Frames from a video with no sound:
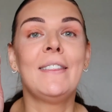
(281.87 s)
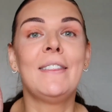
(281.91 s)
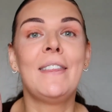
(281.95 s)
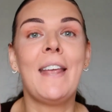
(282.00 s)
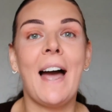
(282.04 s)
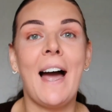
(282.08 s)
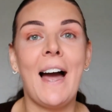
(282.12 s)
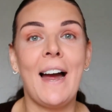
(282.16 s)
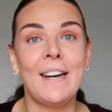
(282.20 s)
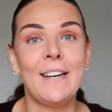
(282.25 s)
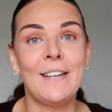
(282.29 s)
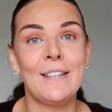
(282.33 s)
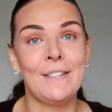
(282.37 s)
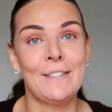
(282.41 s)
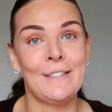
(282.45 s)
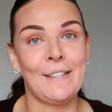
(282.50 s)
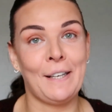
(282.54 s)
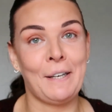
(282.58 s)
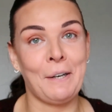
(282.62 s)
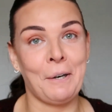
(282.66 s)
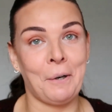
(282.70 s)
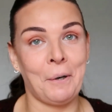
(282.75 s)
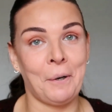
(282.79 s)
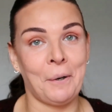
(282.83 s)
Daddy's
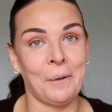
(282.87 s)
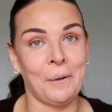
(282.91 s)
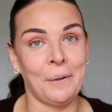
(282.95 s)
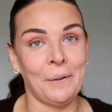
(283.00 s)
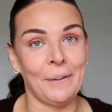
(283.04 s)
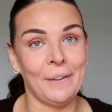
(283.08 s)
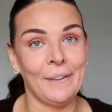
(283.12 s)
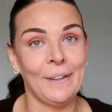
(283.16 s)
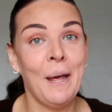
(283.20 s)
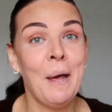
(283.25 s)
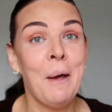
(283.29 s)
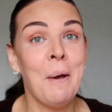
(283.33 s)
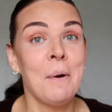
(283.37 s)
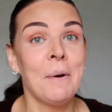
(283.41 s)
Girl.